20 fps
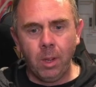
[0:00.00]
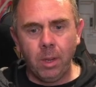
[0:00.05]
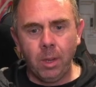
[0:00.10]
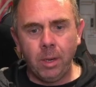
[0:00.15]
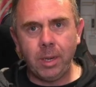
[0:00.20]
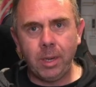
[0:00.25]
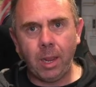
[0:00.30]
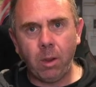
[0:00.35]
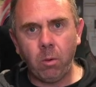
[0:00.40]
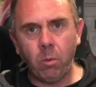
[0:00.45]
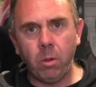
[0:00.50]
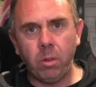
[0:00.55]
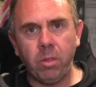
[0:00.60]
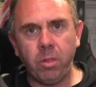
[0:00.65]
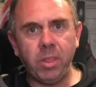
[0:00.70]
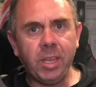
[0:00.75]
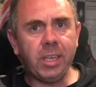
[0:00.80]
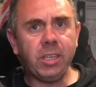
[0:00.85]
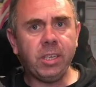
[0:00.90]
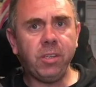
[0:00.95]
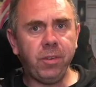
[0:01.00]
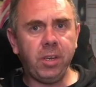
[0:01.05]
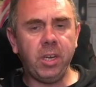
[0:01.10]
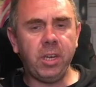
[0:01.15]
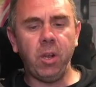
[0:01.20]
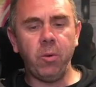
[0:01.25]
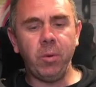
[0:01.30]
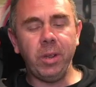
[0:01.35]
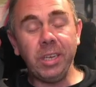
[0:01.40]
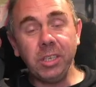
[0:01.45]
Now, this
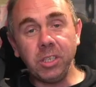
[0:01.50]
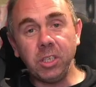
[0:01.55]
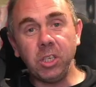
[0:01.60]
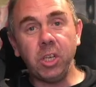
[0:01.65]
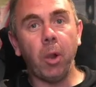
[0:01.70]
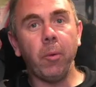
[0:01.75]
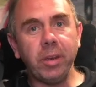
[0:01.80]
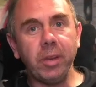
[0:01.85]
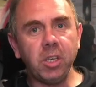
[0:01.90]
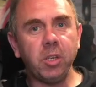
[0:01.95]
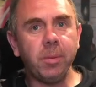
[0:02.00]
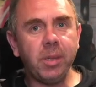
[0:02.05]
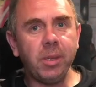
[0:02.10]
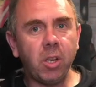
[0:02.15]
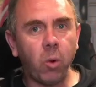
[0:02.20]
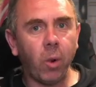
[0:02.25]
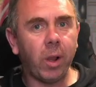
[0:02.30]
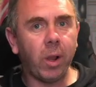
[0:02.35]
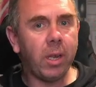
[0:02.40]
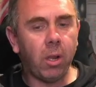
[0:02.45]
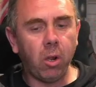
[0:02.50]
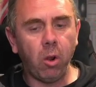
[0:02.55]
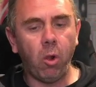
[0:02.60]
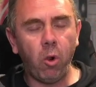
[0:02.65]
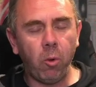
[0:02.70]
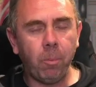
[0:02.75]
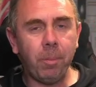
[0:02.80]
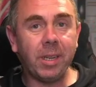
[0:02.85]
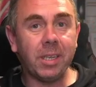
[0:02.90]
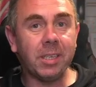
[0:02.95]
video is going to be quite
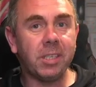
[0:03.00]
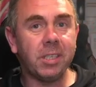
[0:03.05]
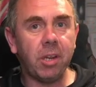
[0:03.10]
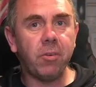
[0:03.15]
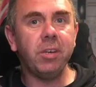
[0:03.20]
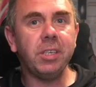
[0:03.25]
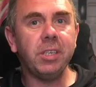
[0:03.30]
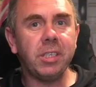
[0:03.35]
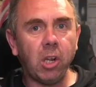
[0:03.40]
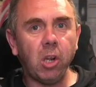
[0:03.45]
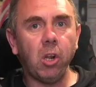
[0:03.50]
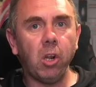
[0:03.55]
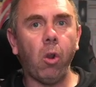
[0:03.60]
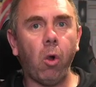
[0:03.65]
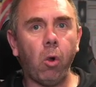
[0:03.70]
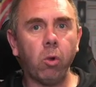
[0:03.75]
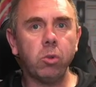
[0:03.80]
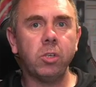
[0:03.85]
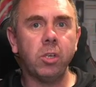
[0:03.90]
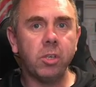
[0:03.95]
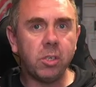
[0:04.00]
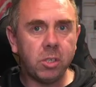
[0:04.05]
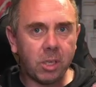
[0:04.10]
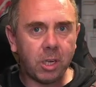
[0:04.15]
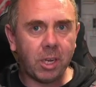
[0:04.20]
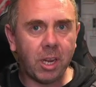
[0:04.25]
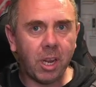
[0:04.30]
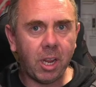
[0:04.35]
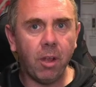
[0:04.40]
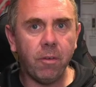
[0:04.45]
long because there is a lot to
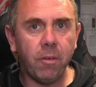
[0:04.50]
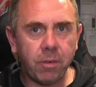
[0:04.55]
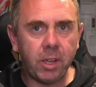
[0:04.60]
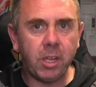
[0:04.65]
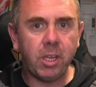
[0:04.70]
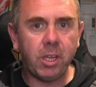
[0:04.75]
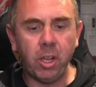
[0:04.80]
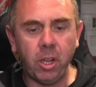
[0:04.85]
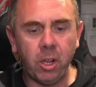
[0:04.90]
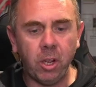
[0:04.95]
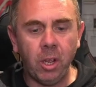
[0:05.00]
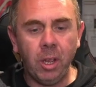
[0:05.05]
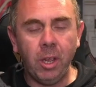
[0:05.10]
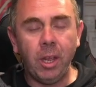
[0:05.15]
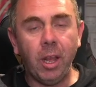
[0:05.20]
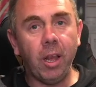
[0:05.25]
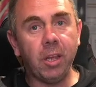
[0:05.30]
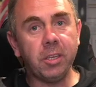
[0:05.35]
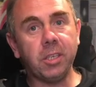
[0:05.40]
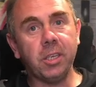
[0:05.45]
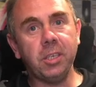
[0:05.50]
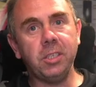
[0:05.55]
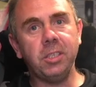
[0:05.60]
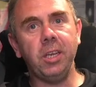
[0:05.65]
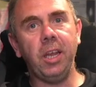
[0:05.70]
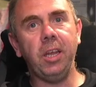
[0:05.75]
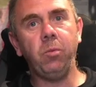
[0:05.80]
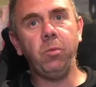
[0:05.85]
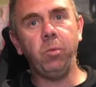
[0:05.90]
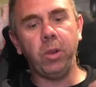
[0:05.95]
cover here. As I
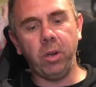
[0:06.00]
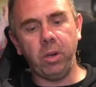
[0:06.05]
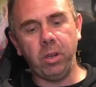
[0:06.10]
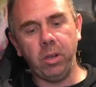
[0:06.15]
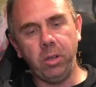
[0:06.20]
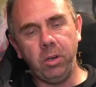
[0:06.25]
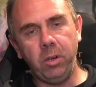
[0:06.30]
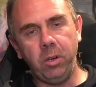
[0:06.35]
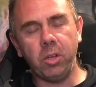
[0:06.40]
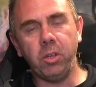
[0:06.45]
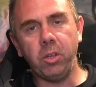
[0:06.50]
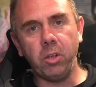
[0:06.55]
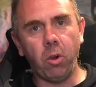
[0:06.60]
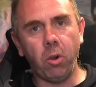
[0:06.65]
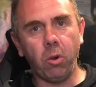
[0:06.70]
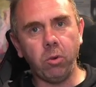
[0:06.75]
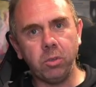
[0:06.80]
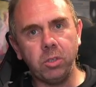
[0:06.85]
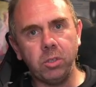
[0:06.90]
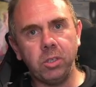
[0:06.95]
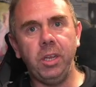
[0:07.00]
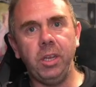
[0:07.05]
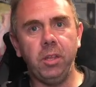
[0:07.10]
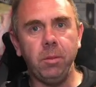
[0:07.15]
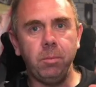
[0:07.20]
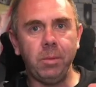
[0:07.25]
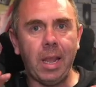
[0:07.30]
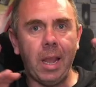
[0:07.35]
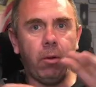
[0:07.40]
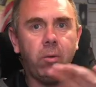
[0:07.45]
said, we're going to look at the goggles, tear
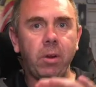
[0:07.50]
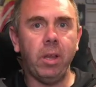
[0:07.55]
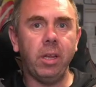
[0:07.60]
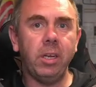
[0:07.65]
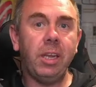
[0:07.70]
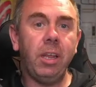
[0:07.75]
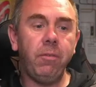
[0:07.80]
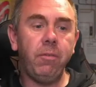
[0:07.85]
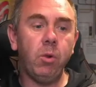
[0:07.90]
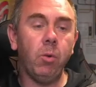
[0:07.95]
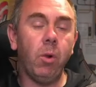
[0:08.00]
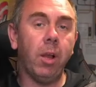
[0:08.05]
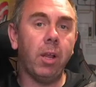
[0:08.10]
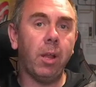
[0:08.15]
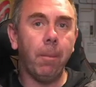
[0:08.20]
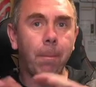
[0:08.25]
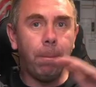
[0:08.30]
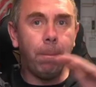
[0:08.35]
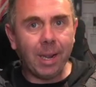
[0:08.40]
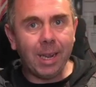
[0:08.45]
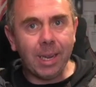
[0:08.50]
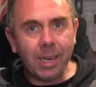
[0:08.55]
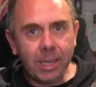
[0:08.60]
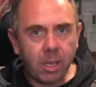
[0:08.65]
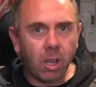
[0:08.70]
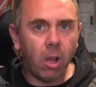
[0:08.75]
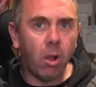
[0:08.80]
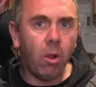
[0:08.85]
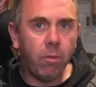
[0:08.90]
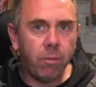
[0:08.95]
them down and give you a
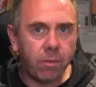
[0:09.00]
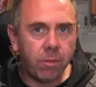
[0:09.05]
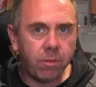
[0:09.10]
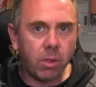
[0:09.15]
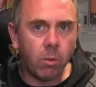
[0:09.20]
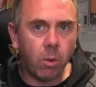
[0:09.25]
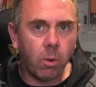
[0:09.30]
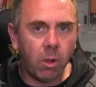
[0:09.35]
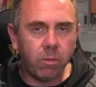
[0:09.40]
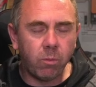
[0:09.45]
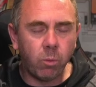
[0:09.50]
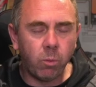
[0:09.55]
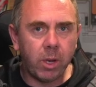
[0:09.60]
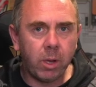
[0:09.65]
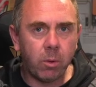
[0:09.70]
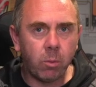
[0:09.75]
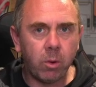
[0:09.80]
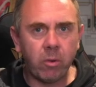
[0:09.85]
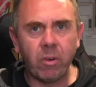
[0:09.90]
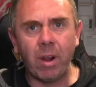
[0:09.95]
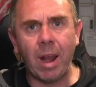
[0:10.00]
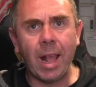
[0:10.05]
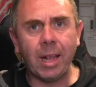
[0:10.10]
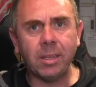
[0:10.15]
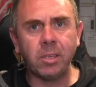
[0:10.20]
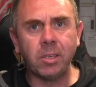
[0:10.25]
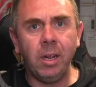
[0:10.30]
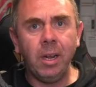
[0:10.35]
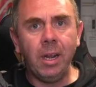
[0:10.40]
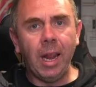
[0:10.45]
complete overview of where we're
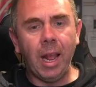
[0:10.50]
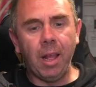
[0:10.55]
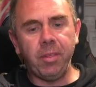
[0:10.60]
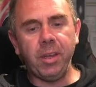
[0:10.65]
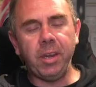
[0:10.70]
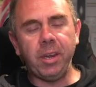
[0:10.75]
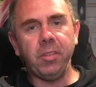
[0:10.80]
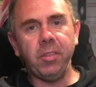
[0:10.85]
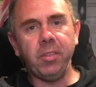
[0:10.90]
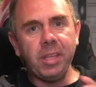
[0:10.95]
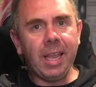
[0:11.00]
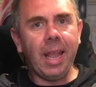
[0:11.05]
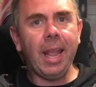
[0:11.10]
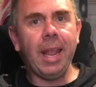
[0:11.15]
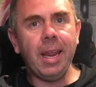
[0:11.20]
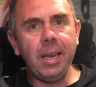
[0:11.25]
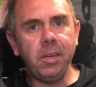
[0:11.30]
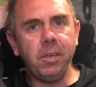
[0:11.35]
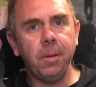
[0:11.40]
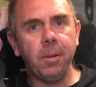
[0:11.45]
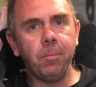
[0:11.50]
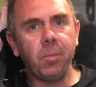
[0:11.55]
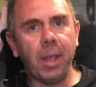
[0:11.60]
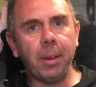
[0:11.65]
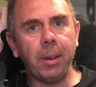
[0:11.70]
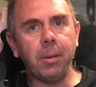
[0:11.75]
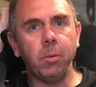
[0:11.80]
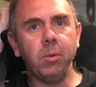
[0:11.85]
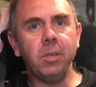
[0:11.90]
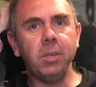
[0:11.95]
at. And then at the end,
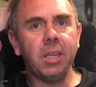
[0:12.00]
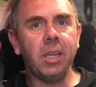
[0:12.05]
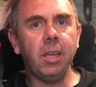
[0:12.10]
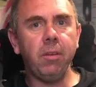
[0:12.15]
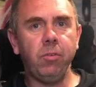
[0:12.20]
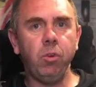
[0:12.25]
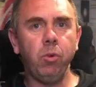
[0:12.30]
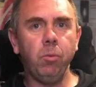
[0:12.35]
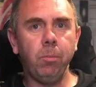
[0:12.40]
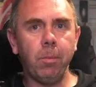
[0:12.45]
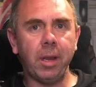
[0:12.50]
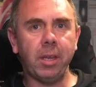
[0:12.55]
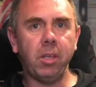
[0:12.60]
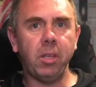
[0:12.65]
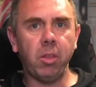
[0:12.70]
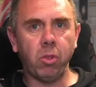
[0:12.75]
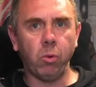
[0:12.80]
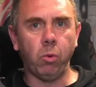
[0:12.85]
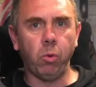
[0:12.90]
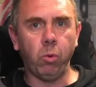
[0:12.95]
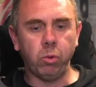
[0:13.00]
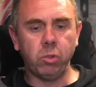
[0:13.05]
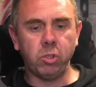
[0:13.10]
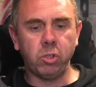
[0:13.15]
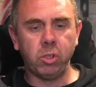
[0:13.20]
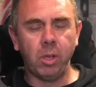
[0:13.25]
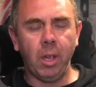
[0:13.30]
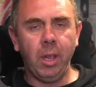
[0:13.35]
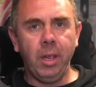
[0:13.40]
I'm going to give you my thoughts.